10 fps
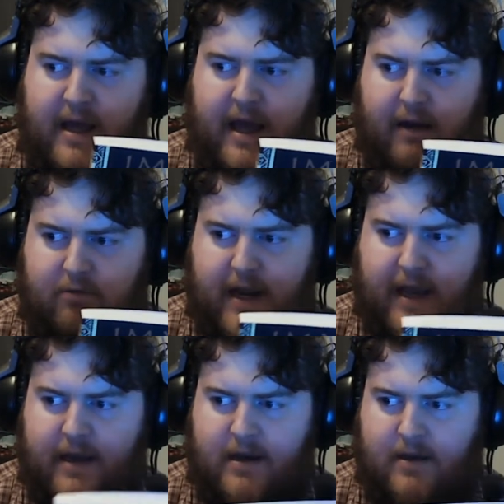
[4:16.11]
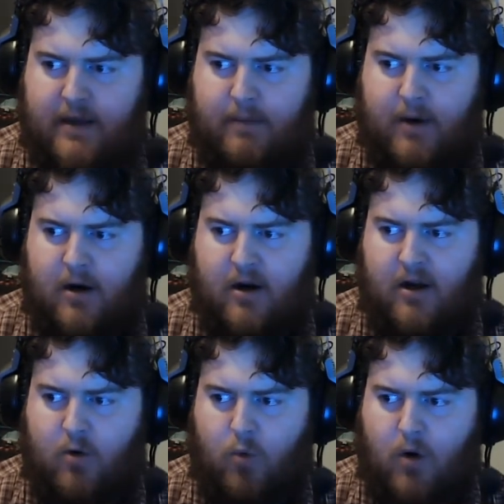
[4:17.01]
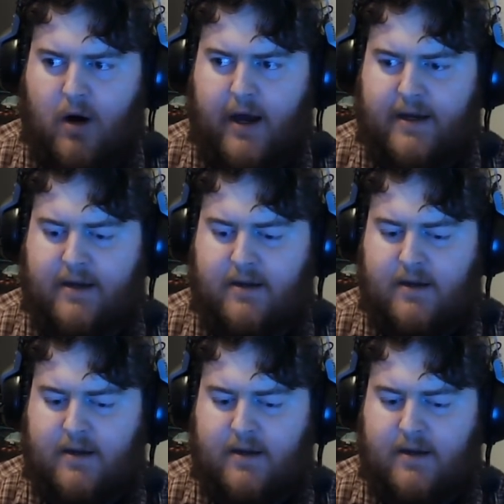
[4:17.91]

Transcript: I've read Imaro 1